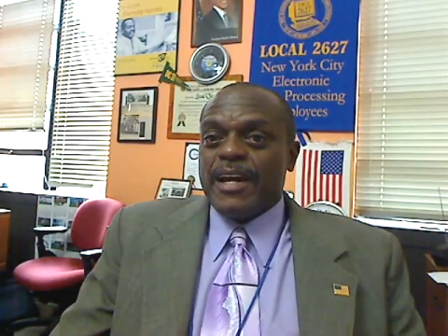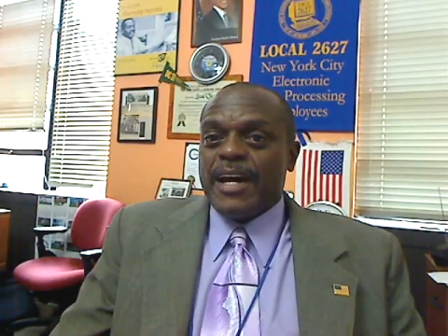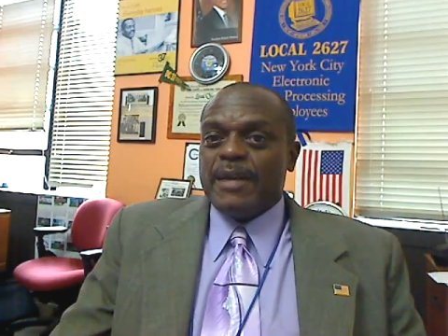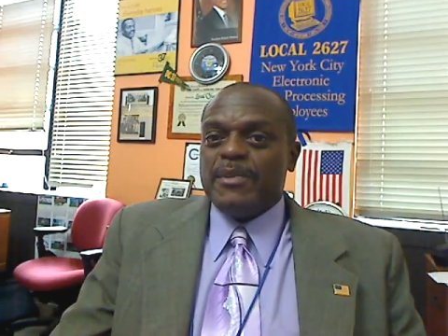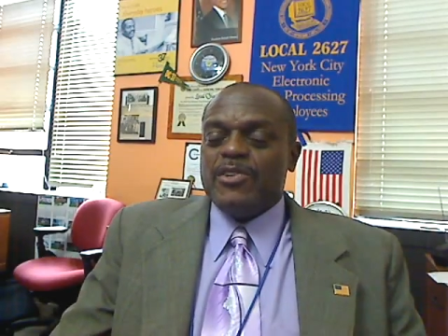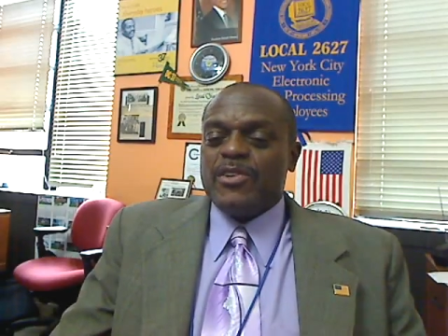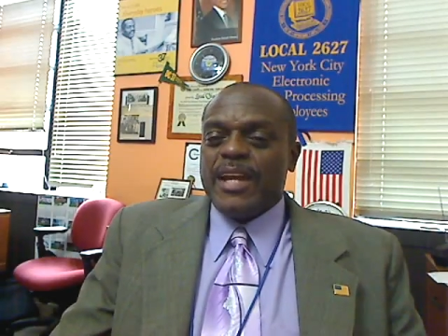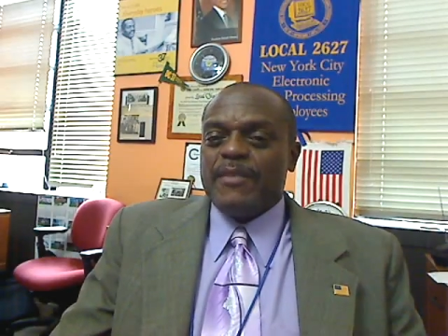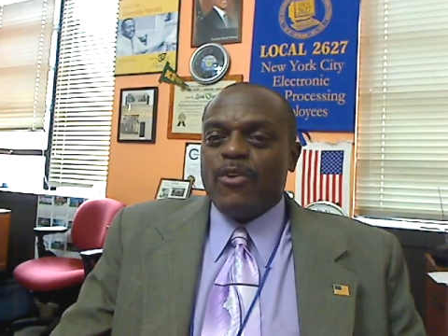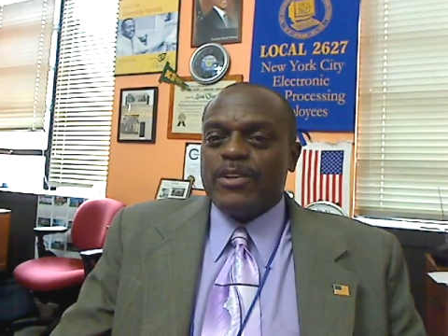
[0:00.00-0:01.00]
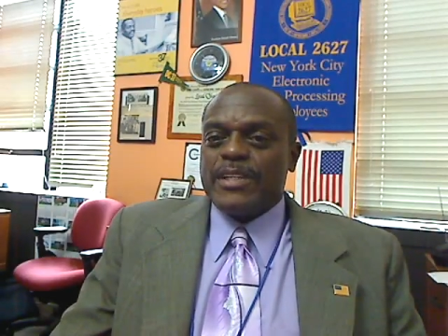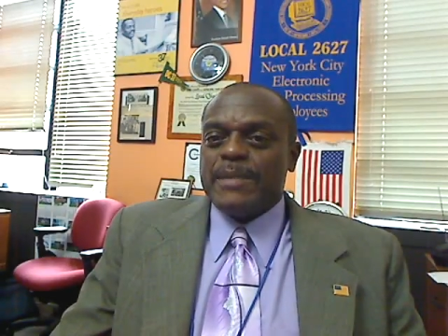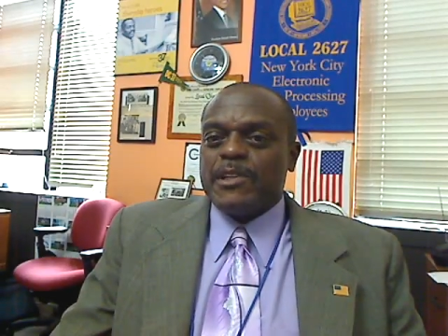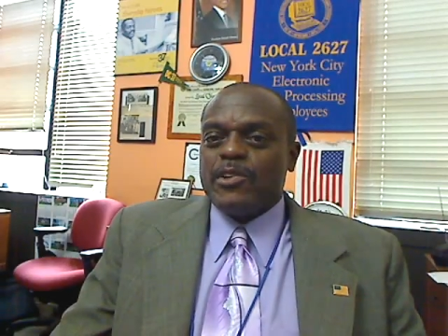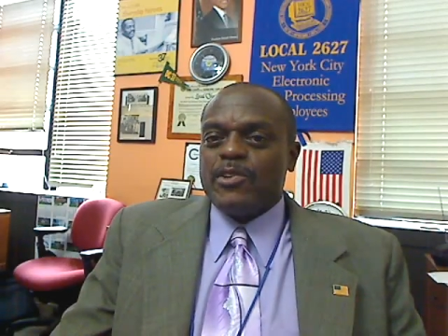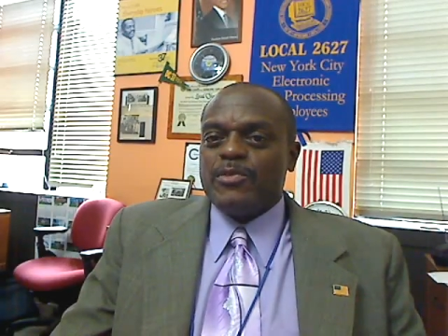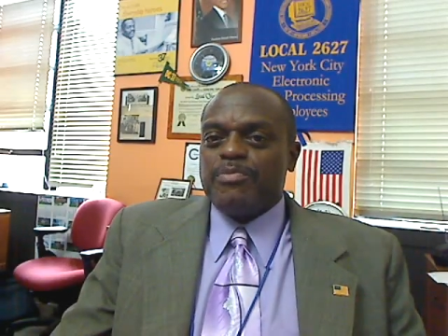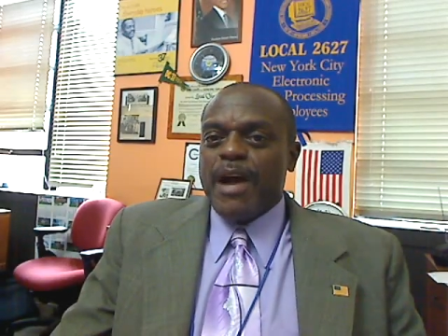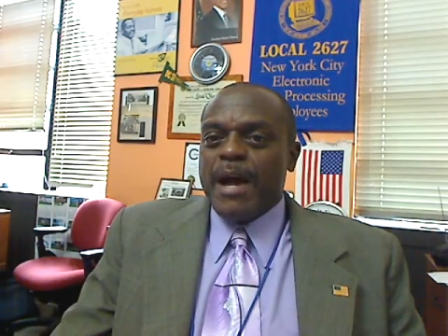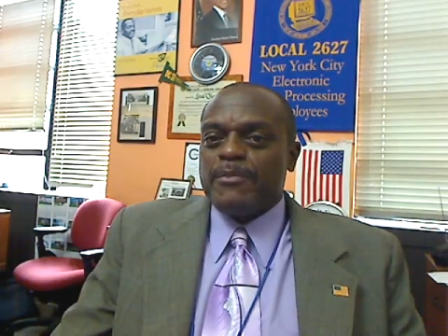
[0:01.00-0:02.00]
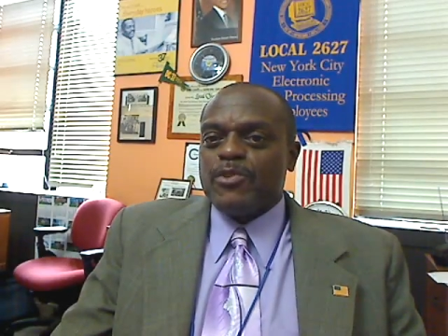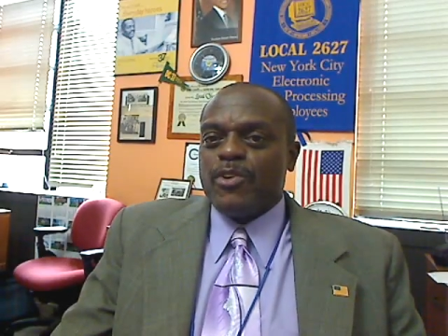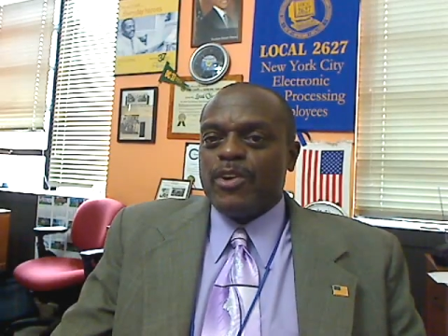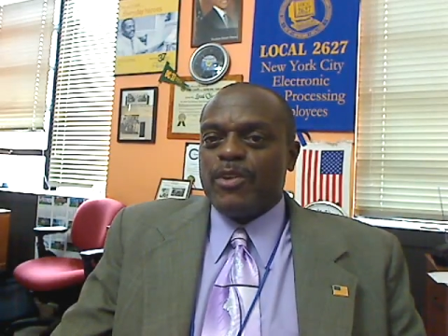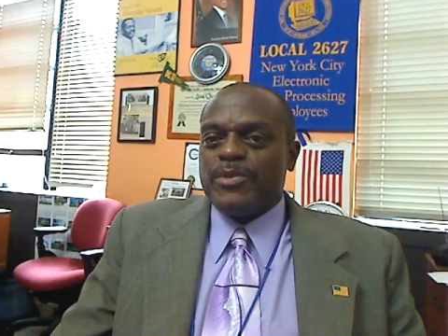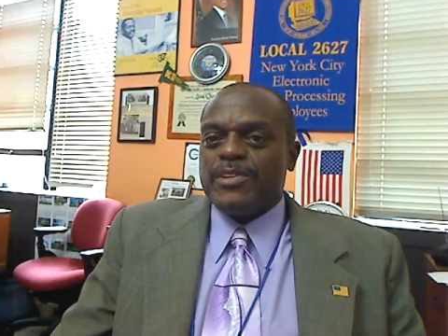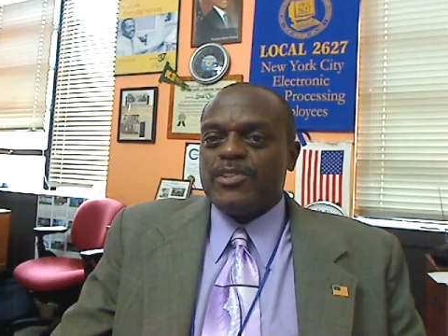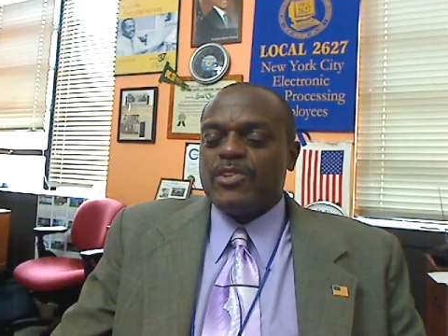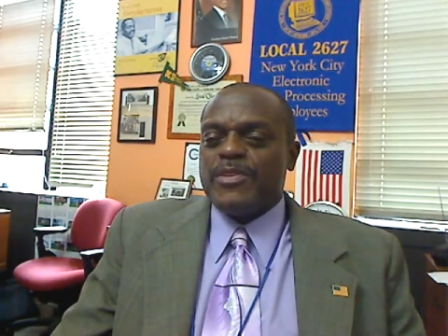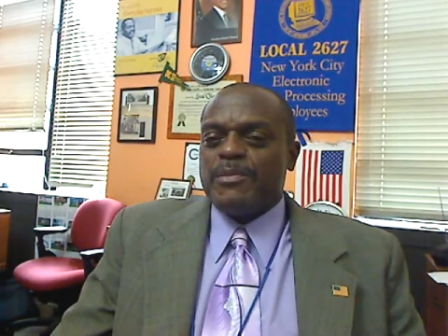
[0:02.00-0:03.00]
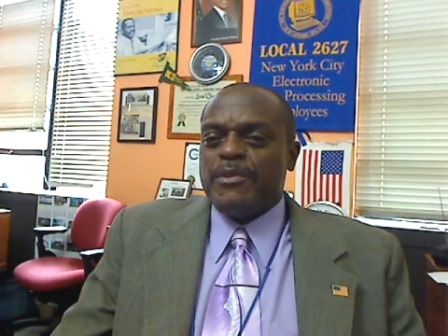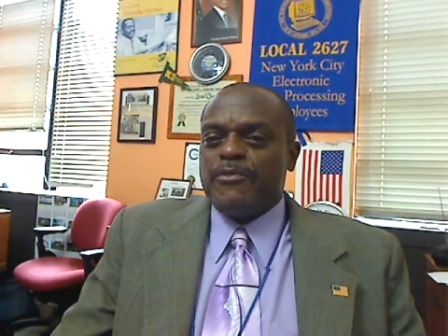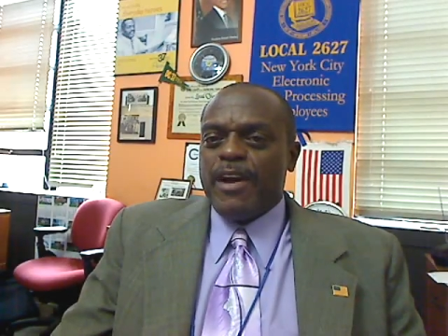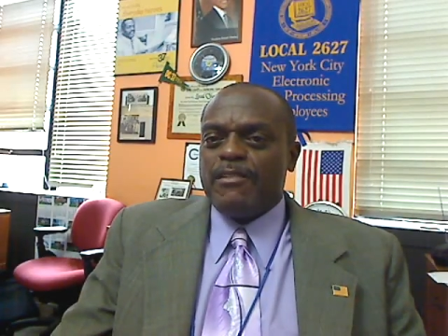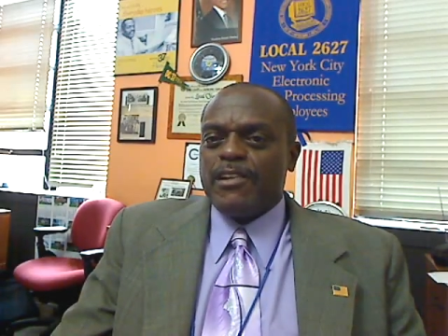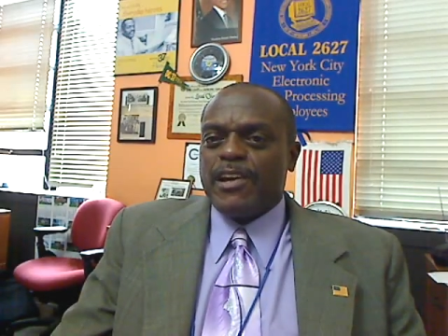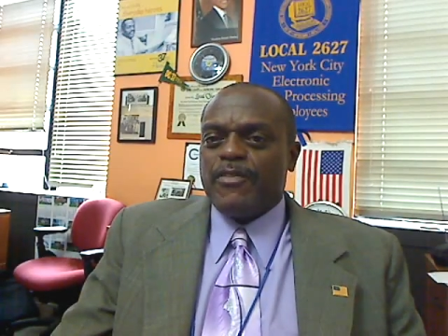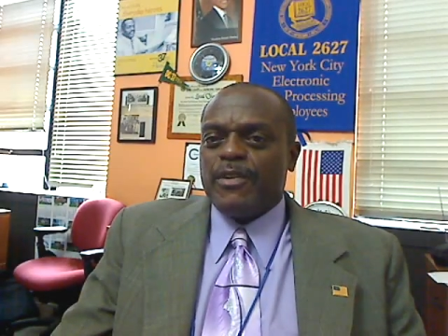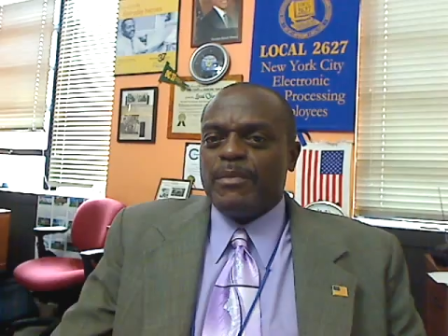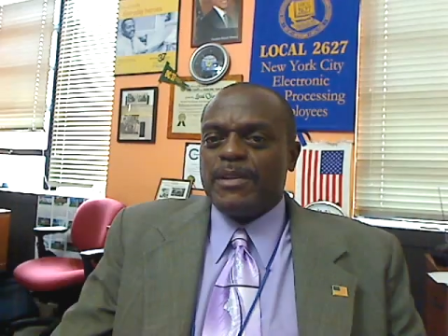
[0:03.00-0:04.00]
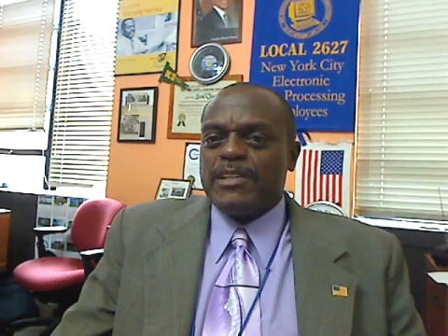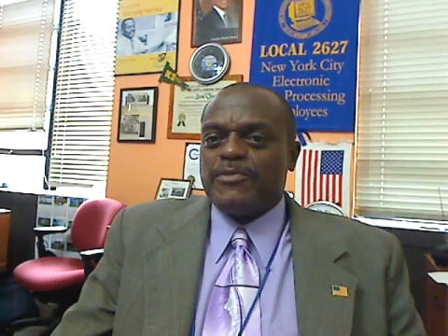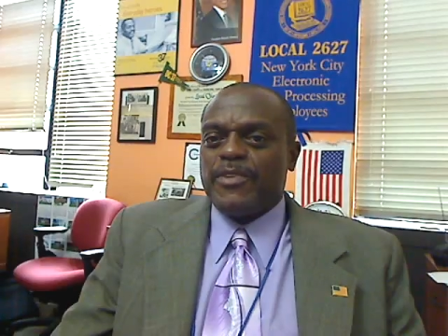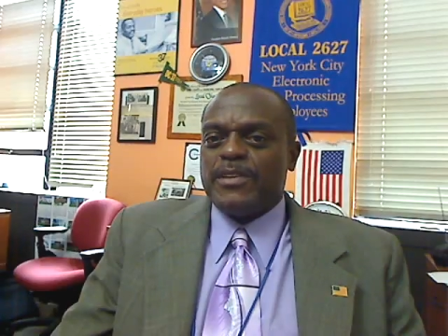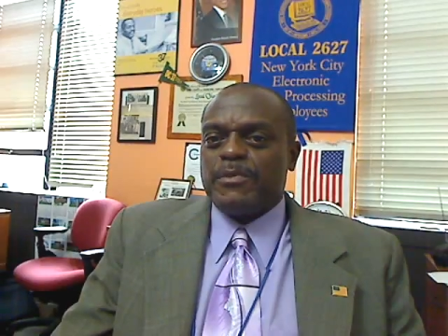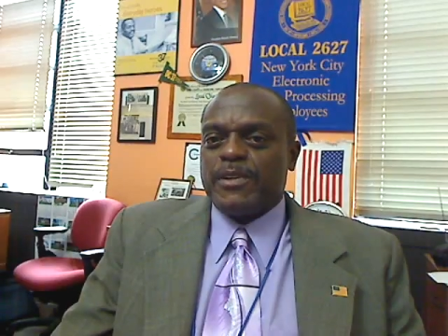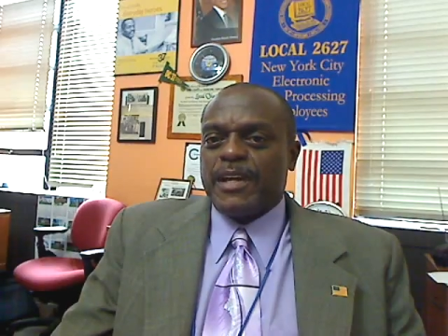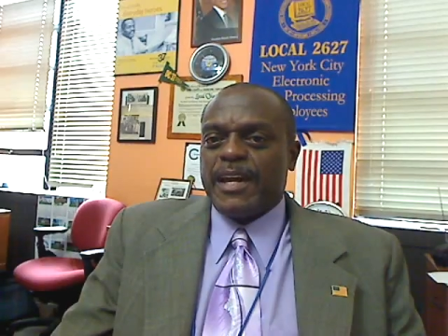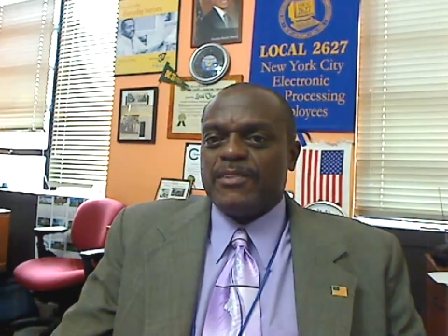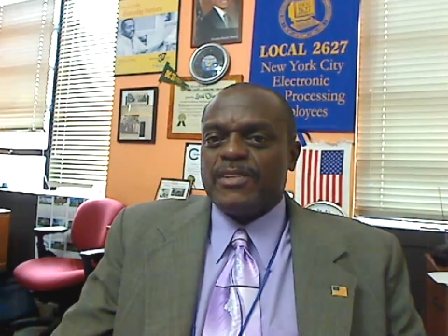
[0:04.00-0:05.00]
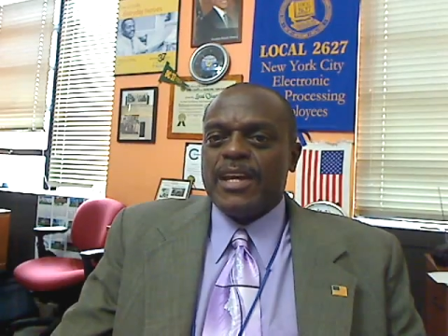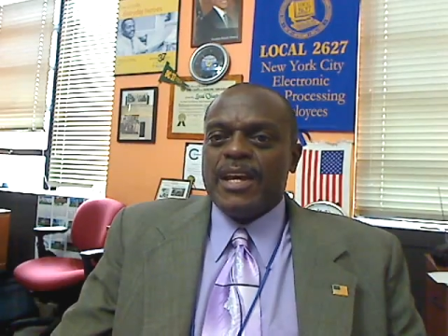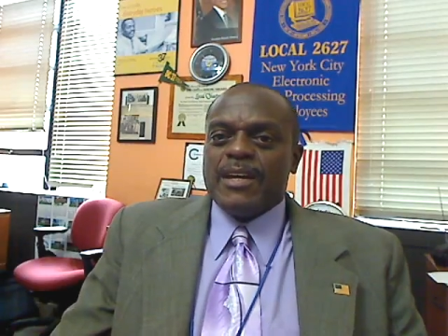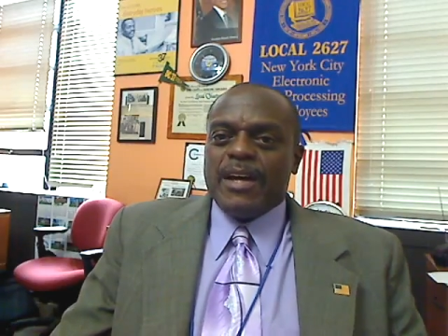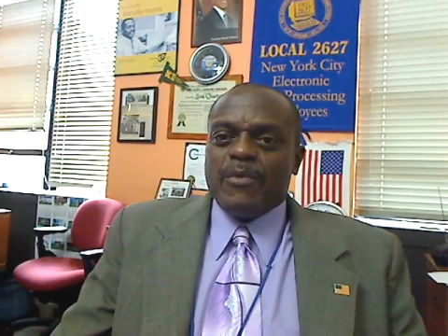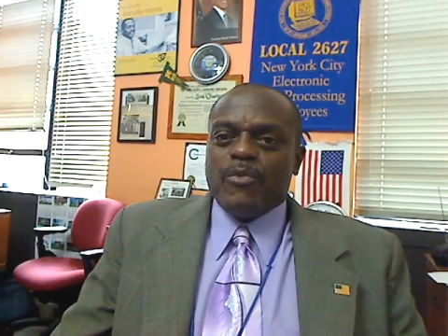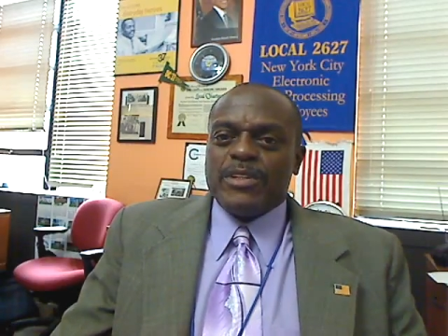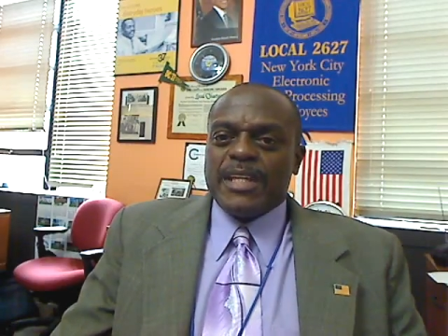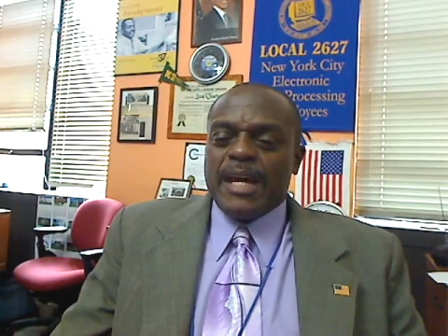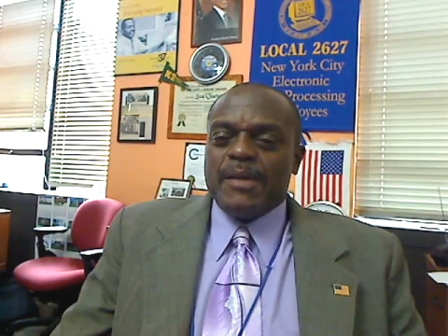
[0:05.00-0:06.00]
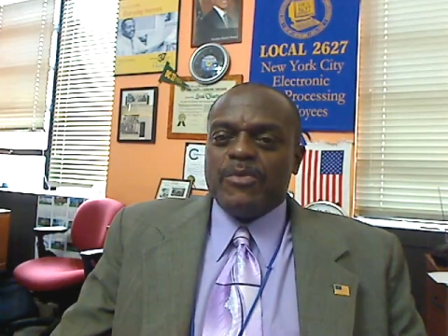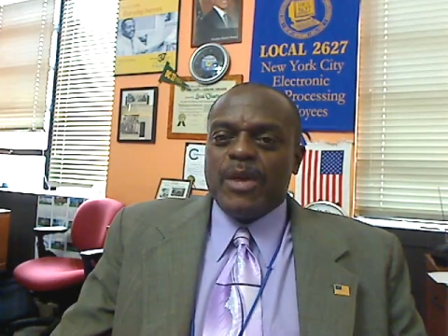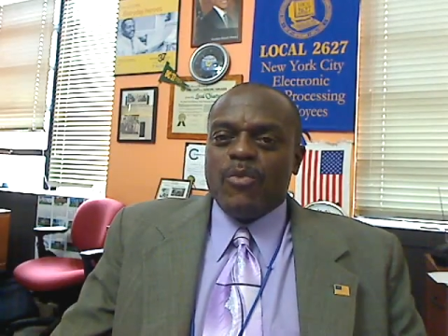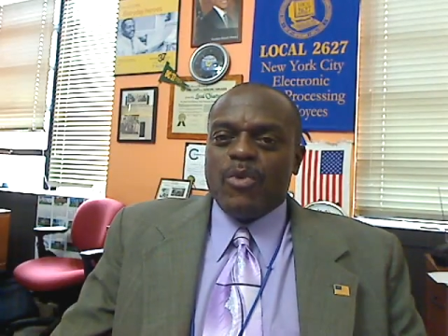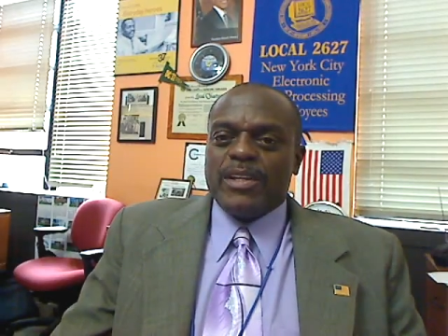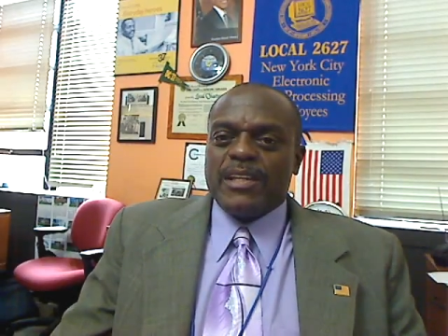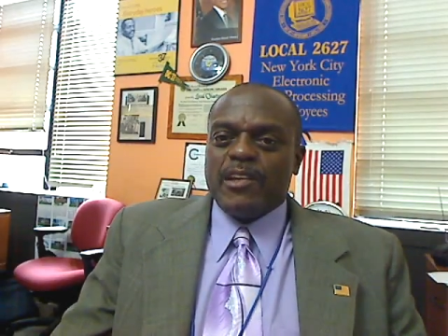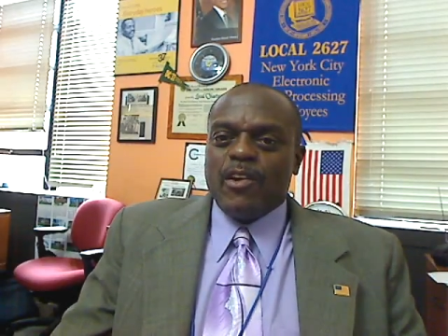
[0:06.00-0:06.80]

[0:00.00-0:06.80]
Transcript: I mean, you can have all types of little problems going on with this, so you have to be very careful about these Facebook accounts. At one time, they wanted